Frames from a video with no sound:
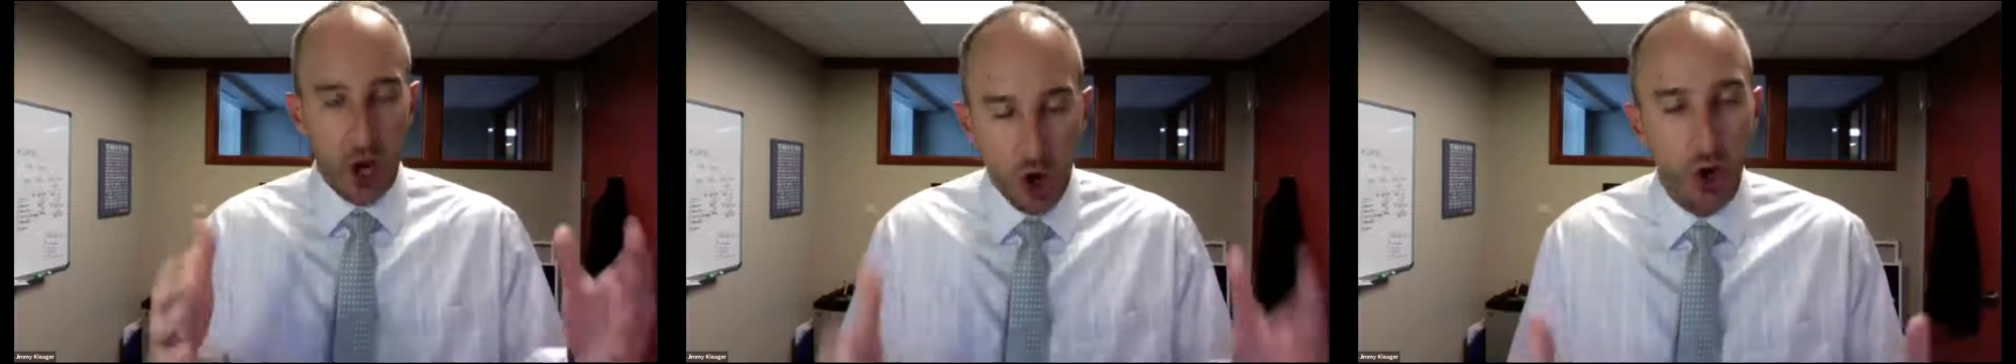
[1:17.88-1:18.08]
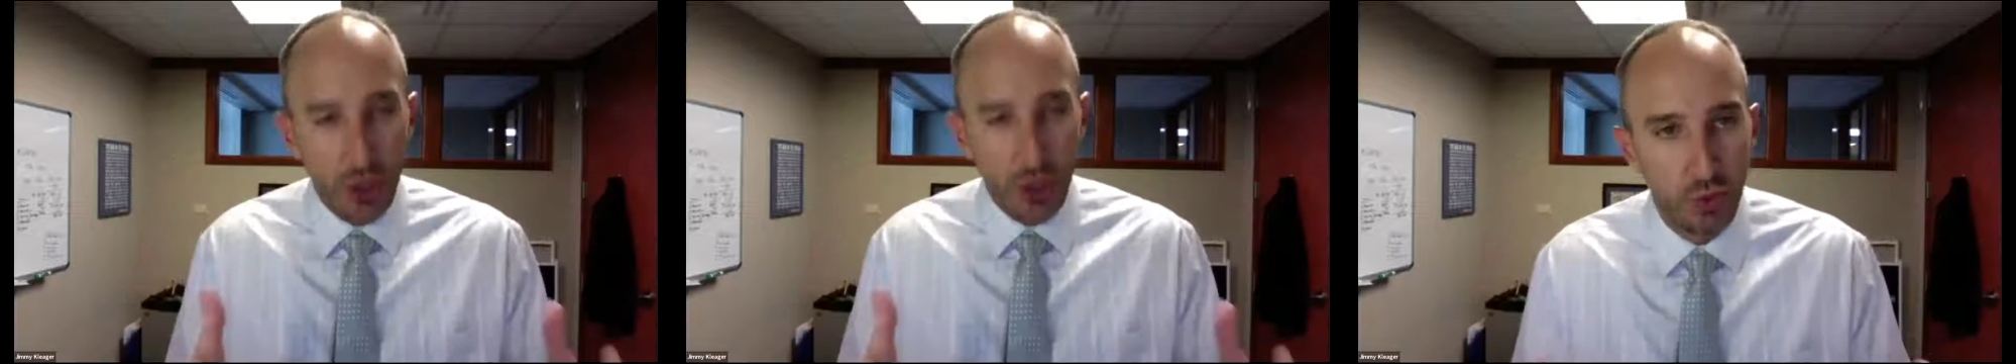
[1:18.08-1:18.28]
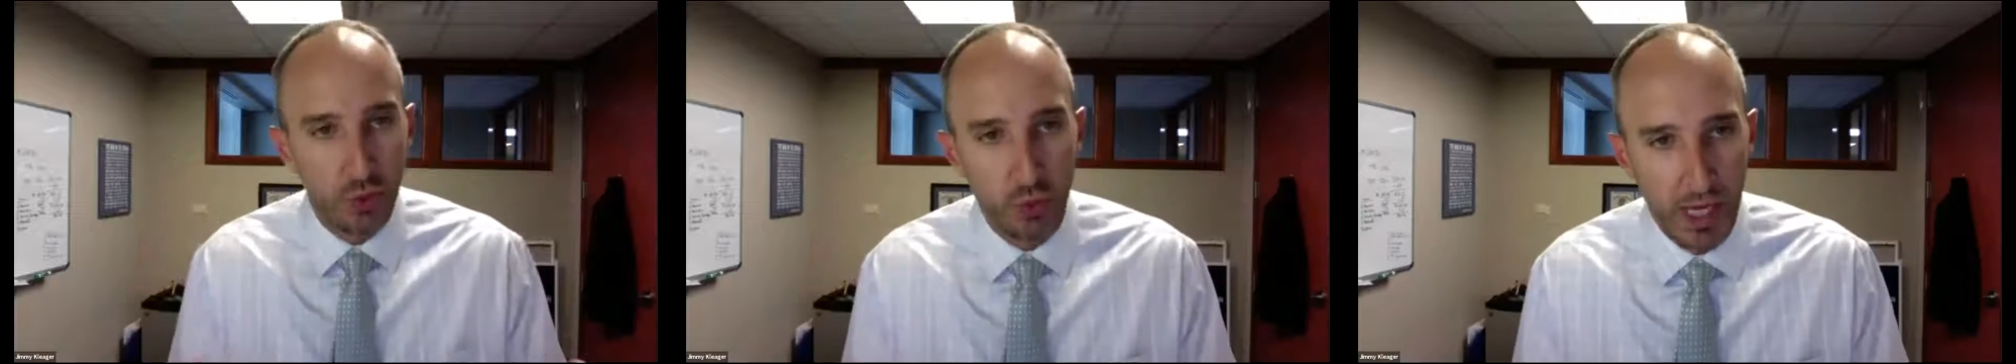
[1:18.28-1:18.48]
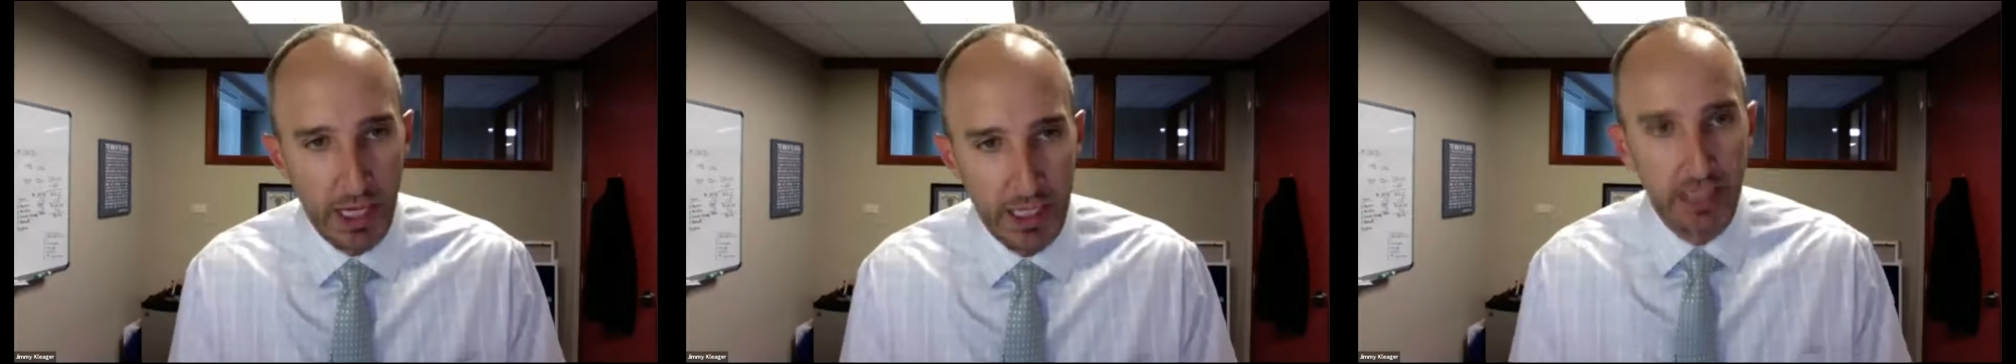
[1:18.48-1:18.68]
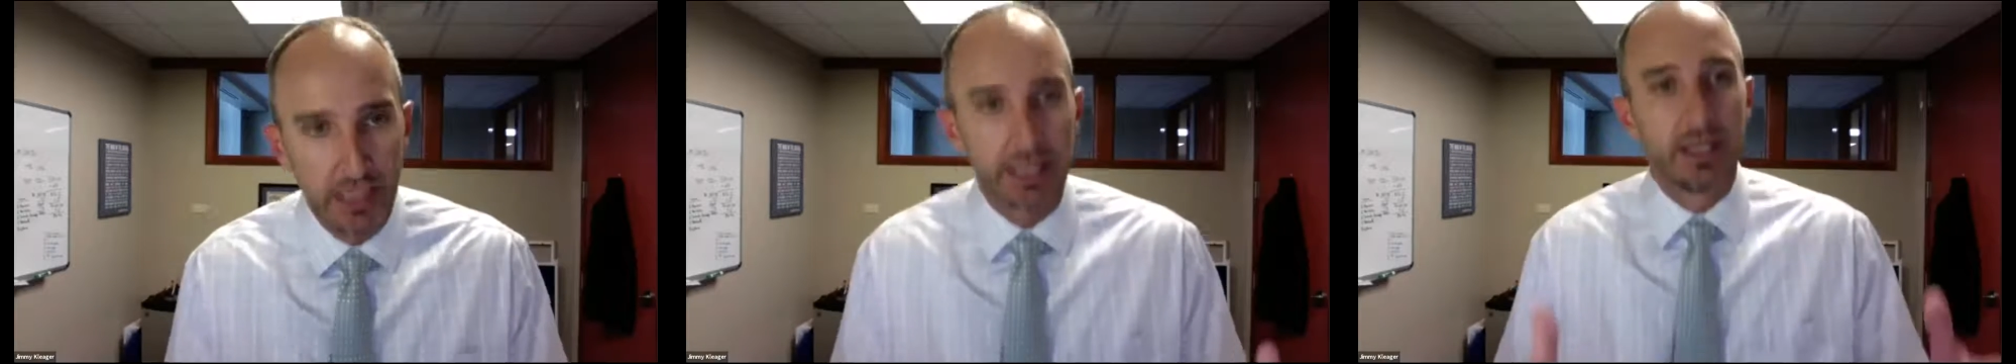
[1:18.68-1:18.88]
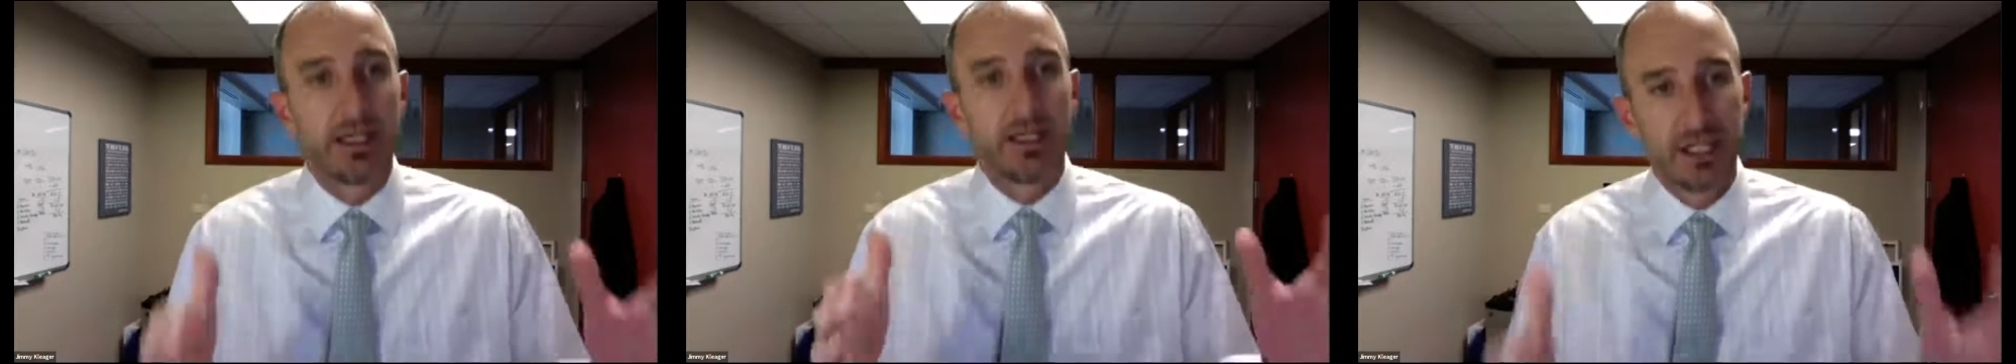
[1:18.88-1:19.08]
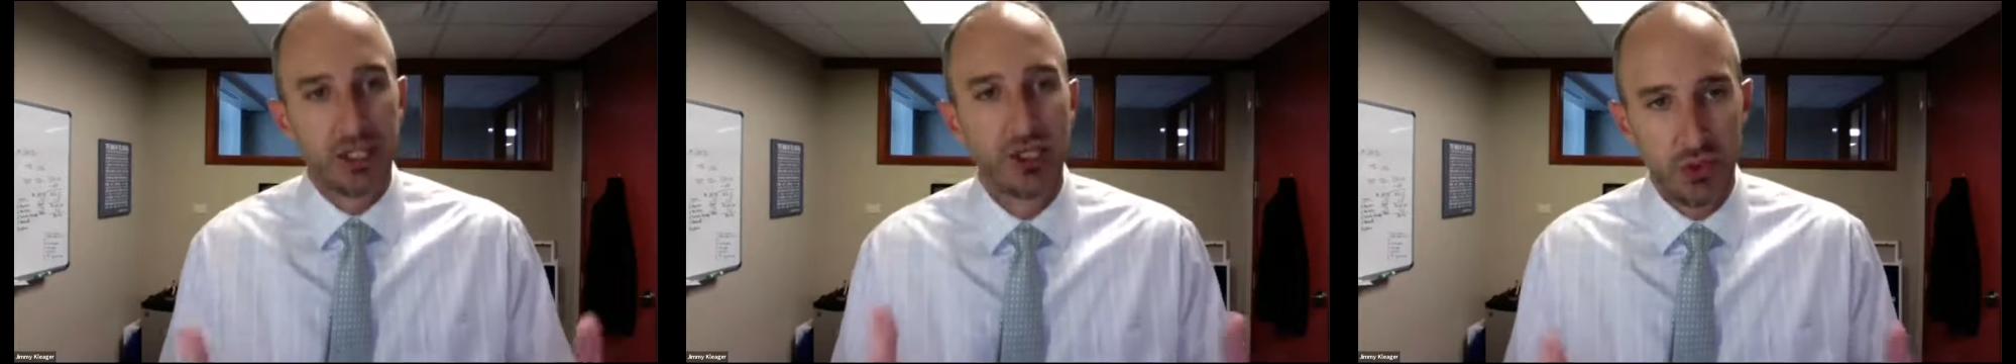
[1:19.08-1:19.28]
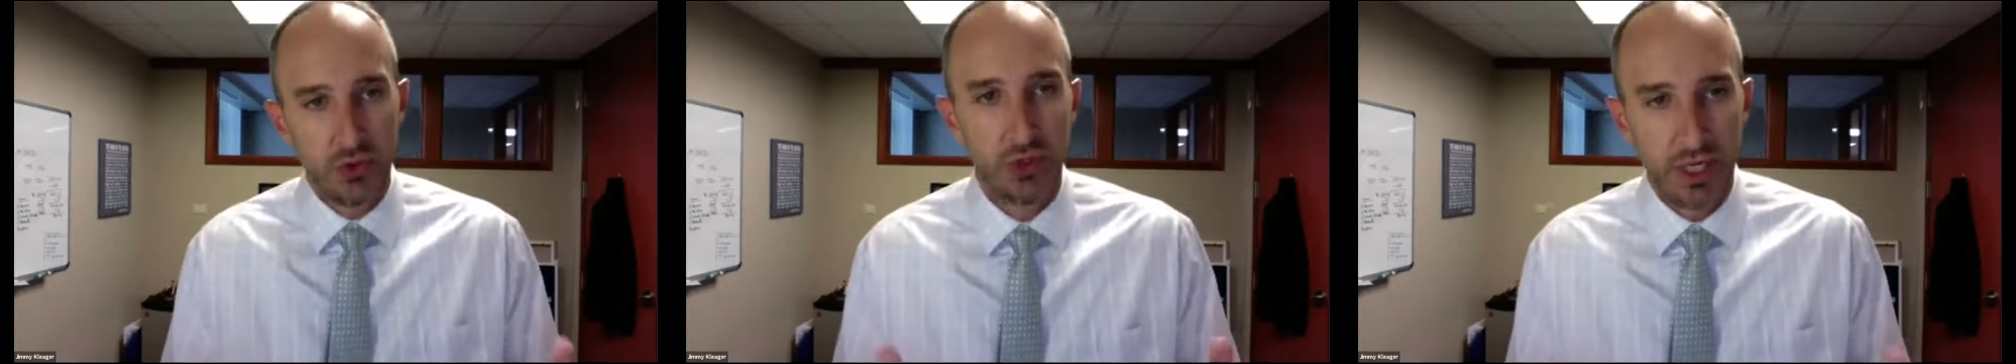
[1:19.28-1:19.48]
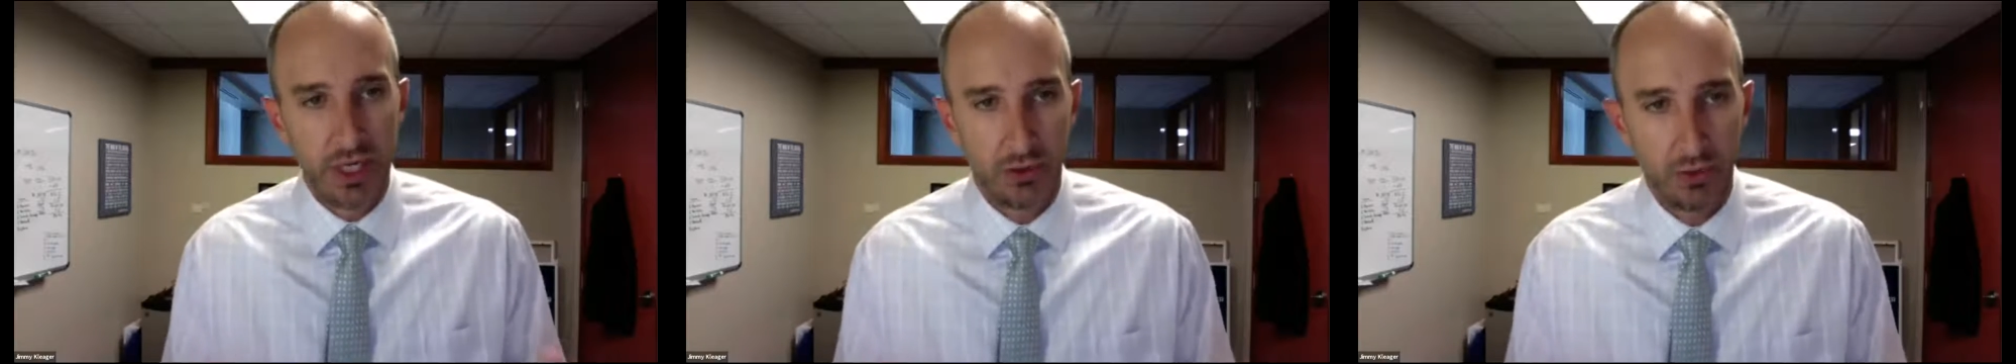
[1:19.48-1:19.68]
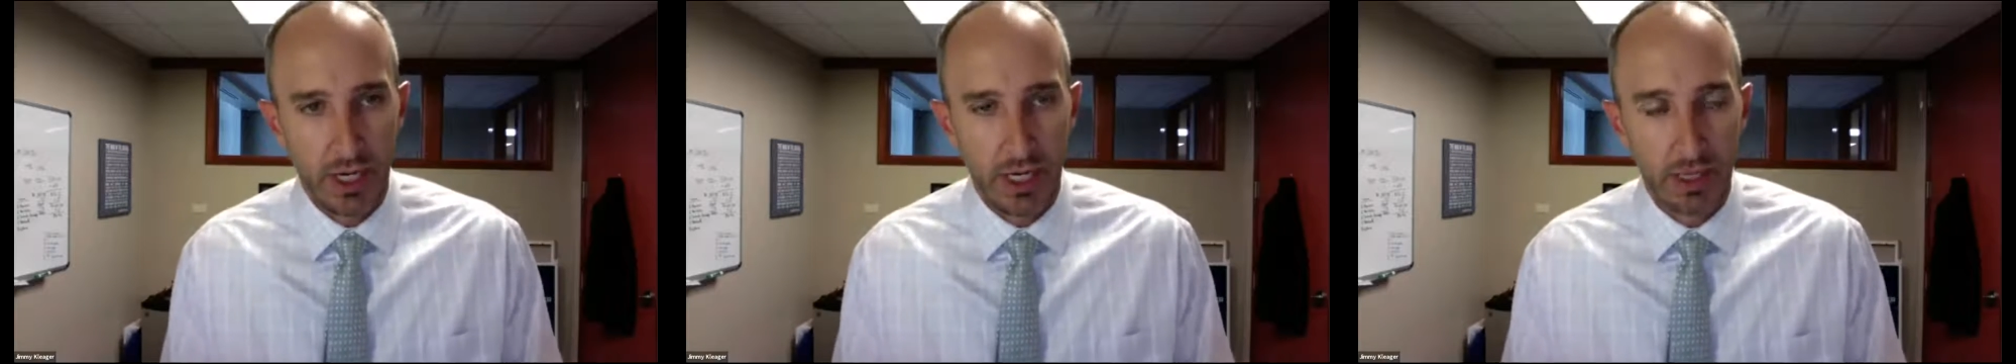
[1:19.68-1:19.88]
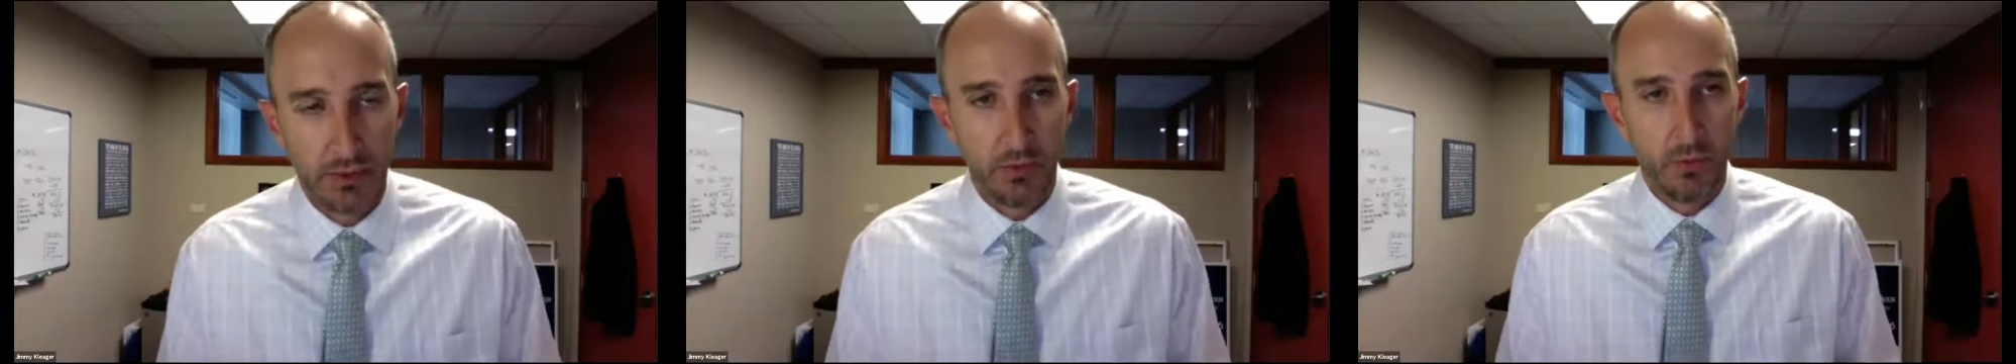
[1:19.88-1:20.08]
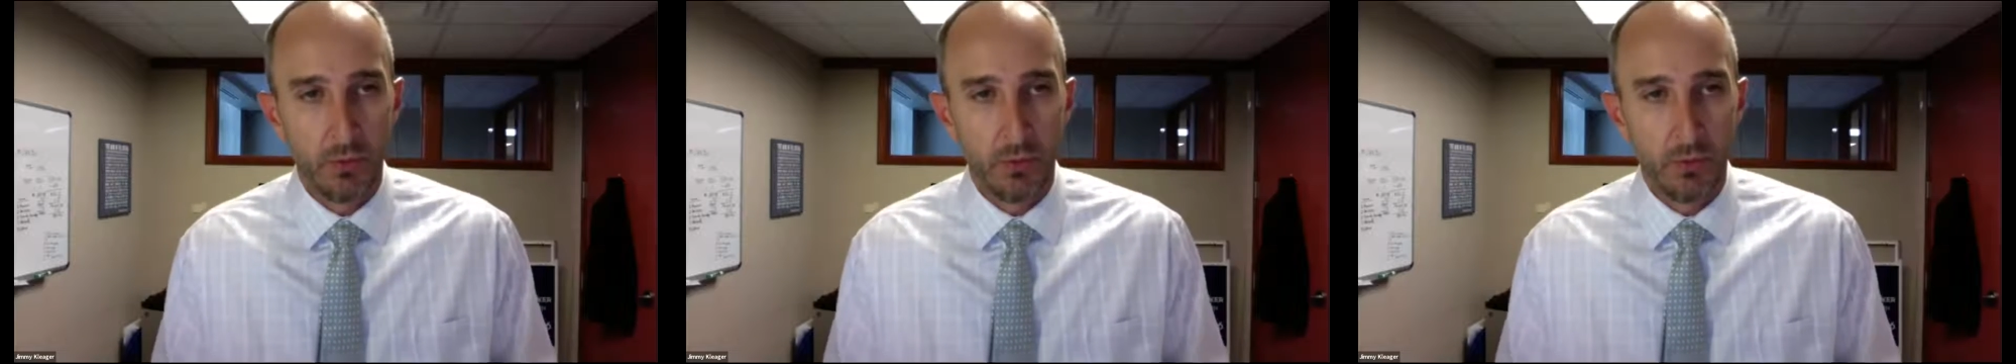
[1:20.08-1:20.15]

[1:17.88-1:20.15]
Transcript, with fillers: Are you ready? Did you get ready?